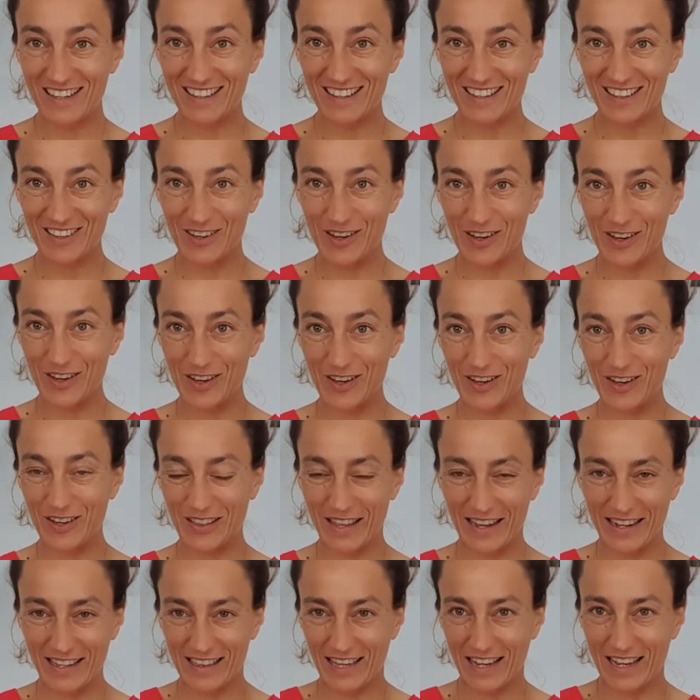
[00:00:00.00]

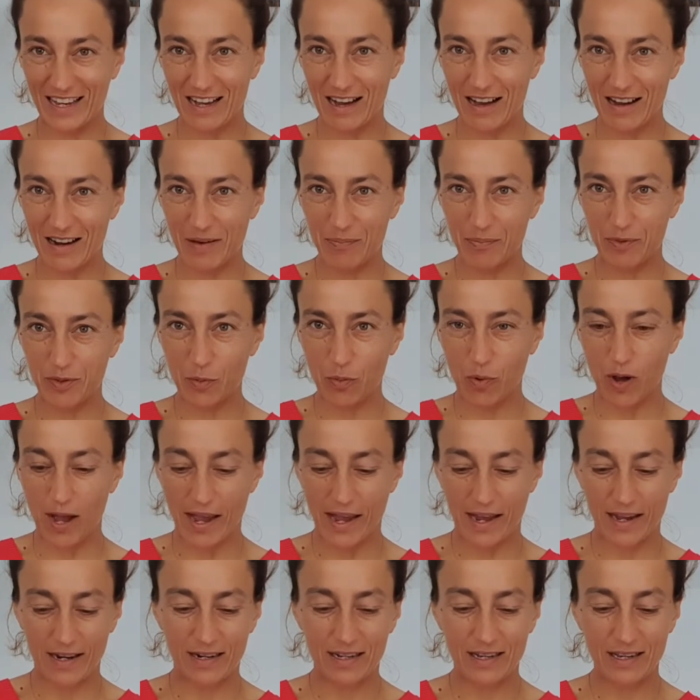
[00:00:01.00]
they cut up the
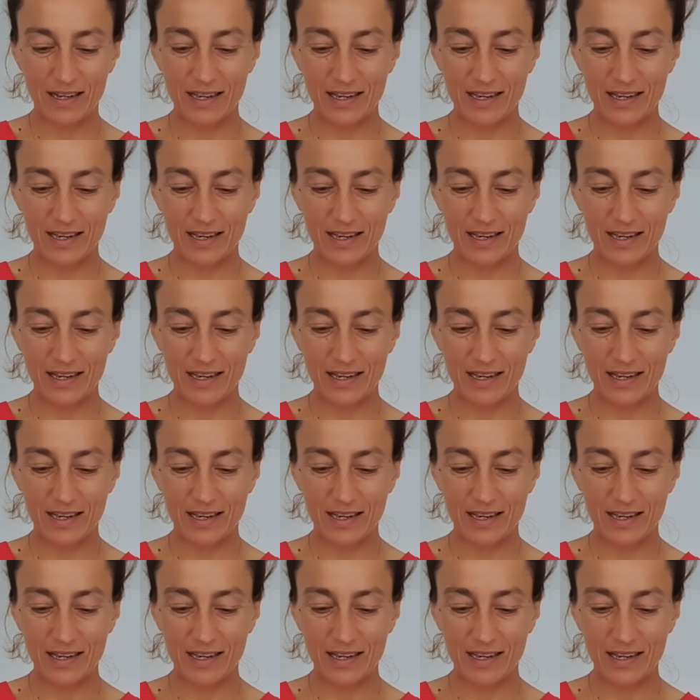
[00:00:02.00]
white